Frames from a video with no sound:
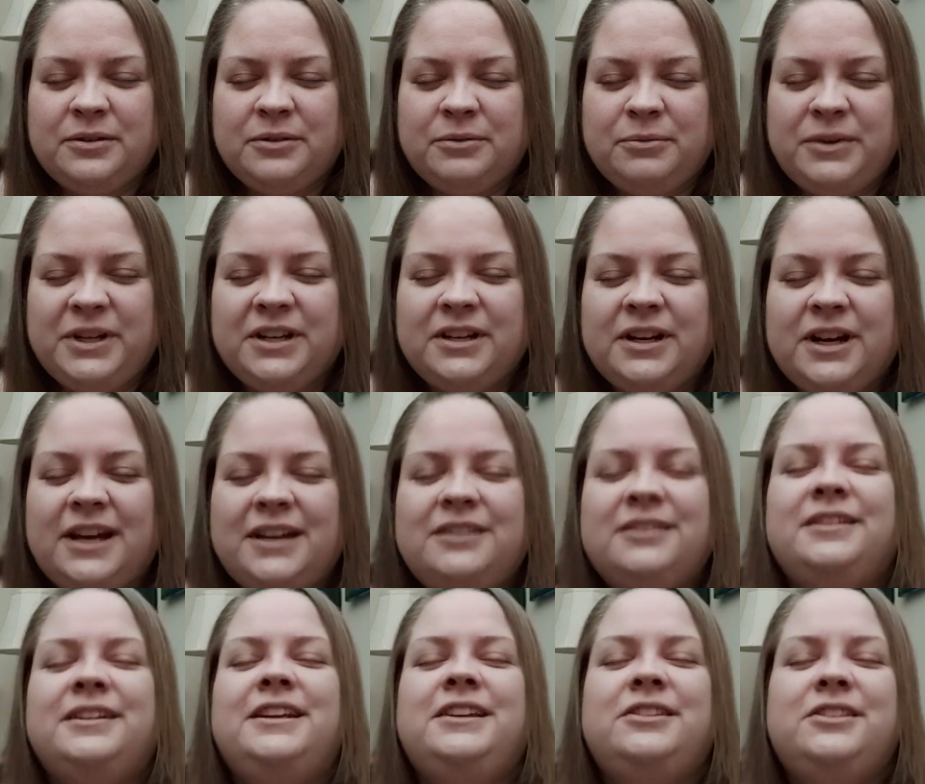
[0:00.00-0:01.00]
we are
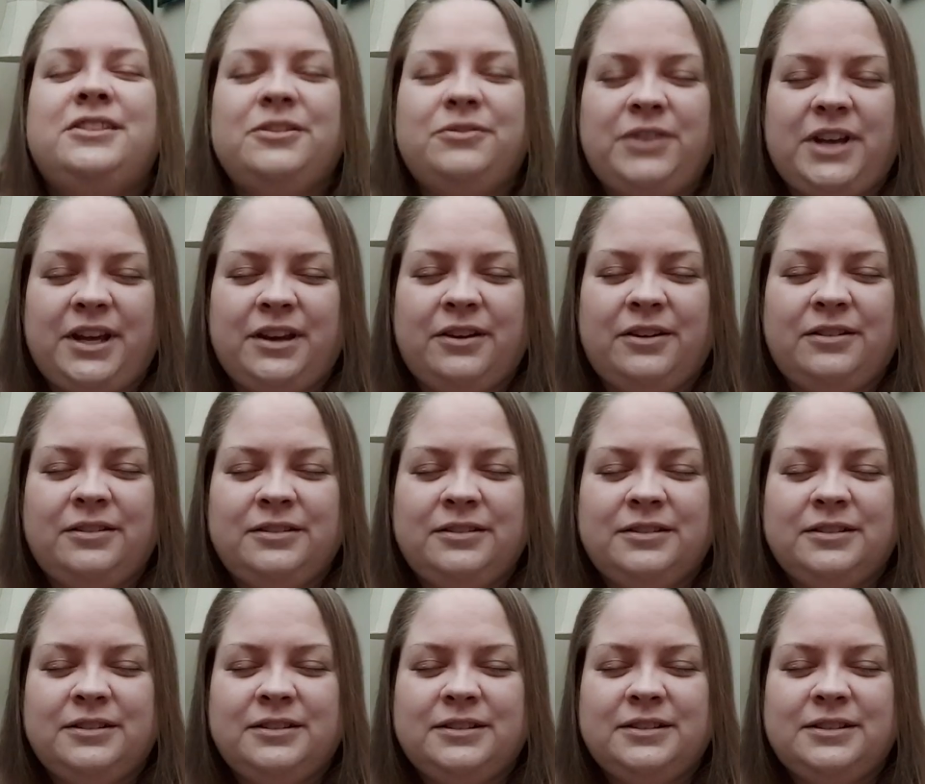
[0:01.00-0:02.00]
underneath the veil,
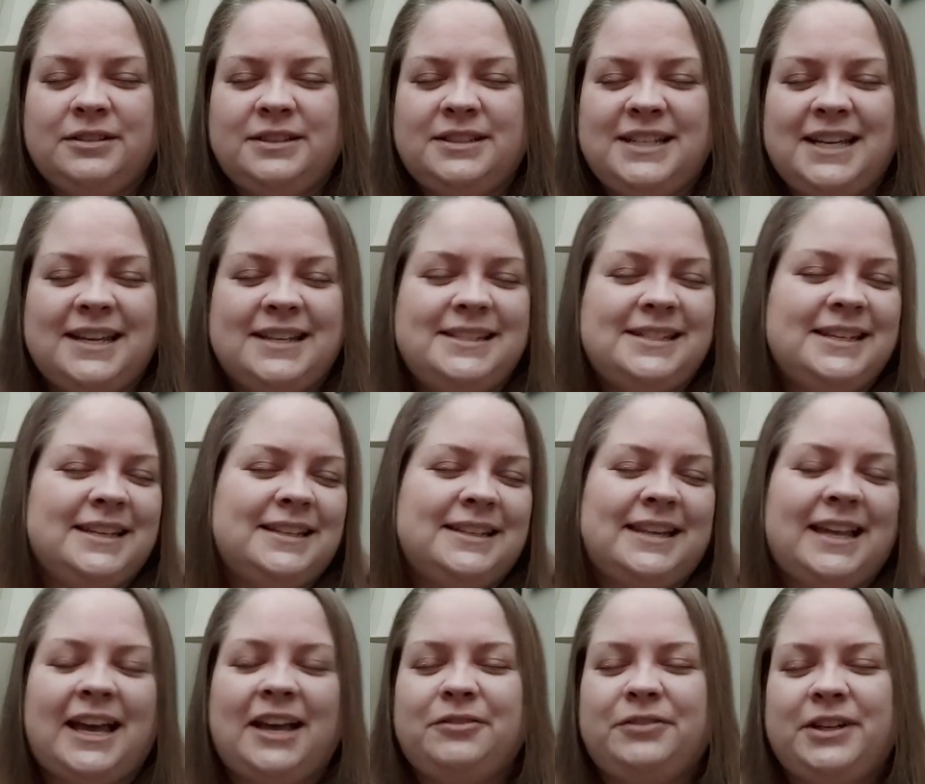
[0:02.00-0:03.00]
dancing and
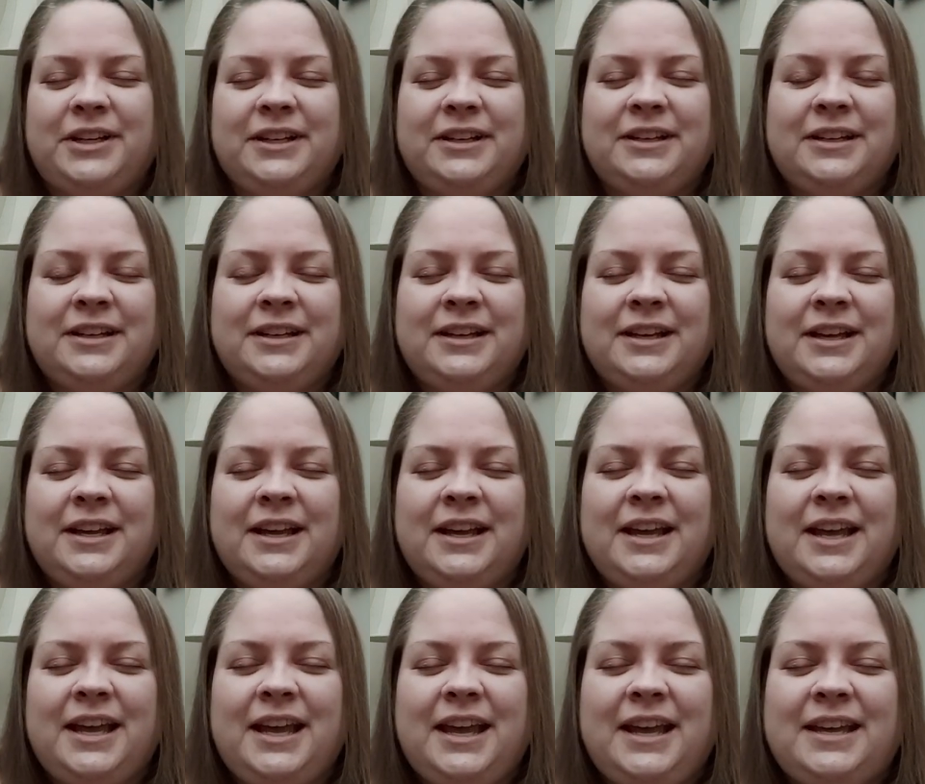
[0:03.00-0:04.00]
laughing.
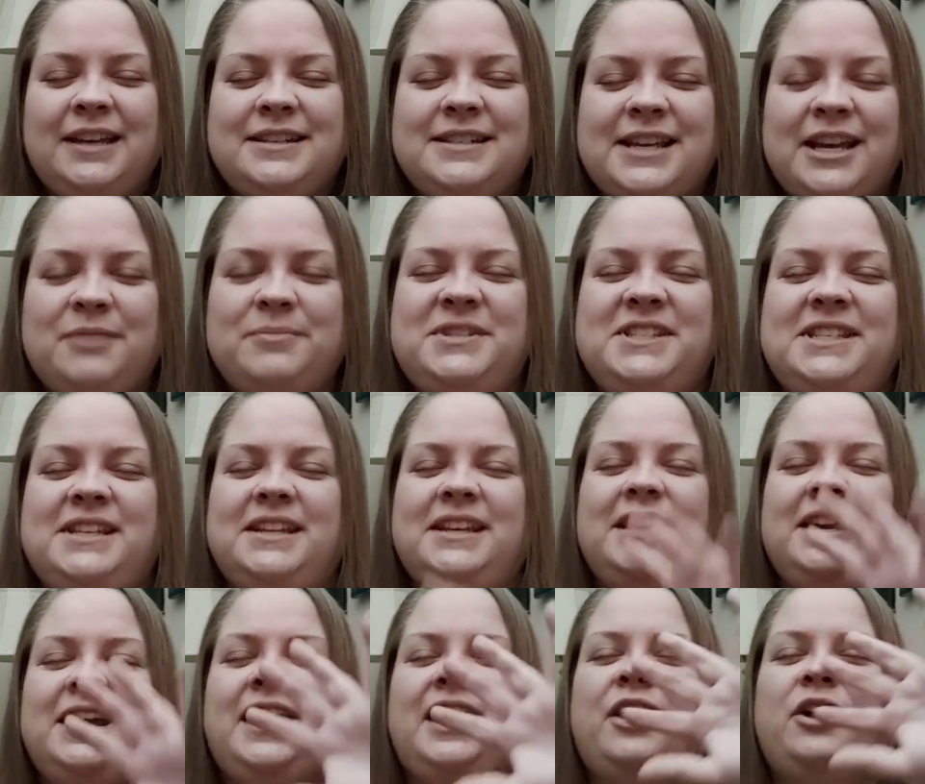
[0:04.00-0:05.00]
And I'm
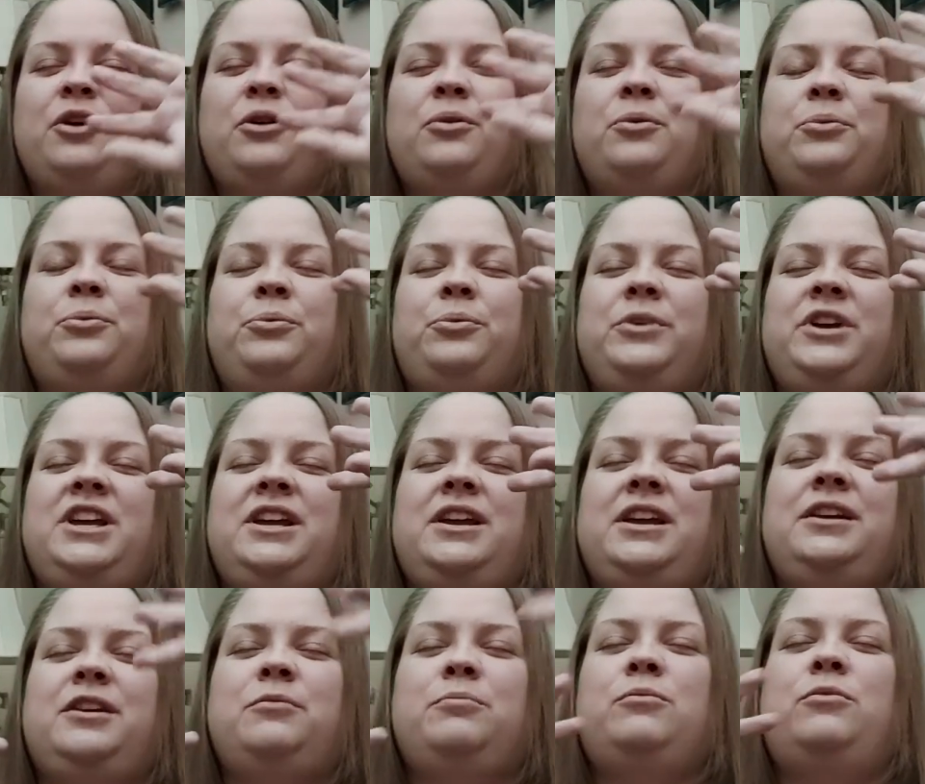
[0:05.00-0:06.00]
seeing how
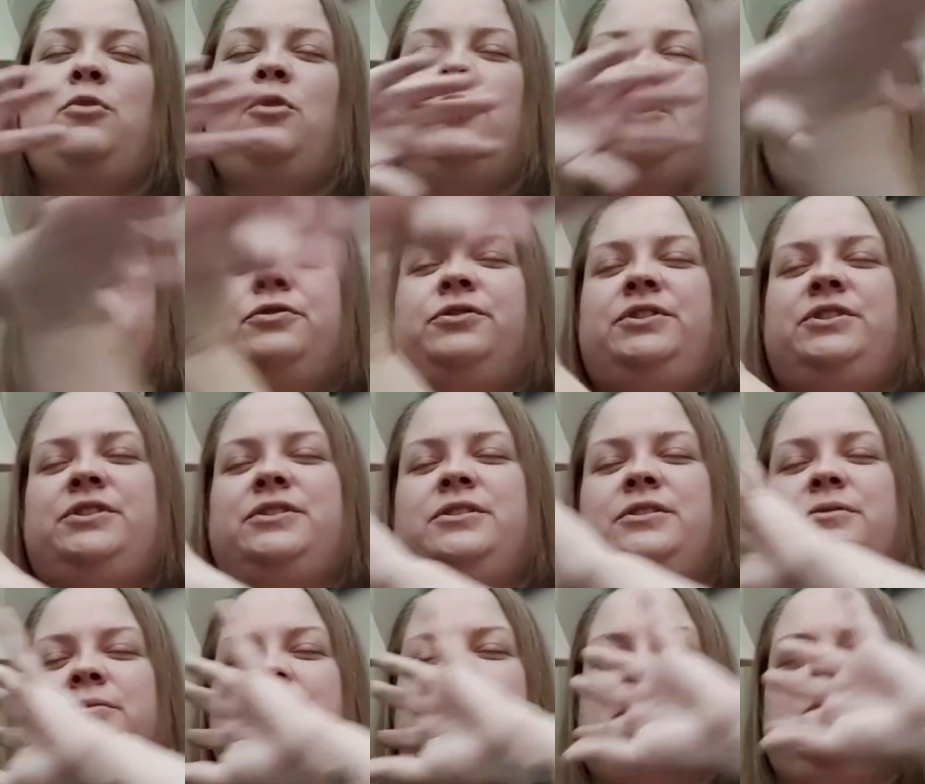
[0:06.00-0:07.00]
we morphed,
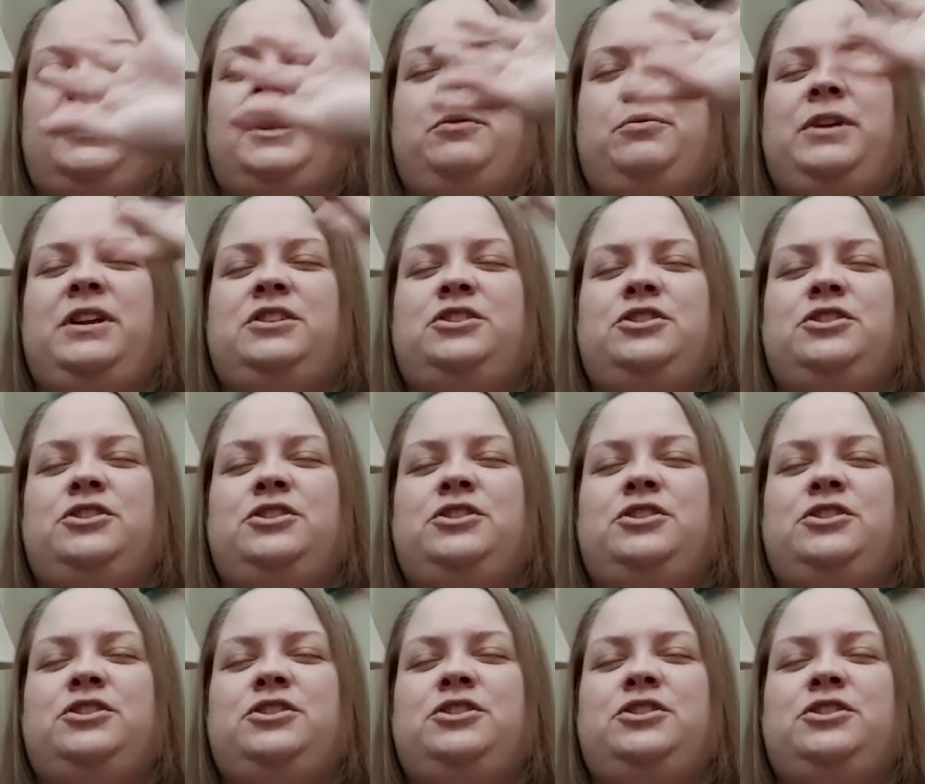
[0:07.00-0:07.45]
like we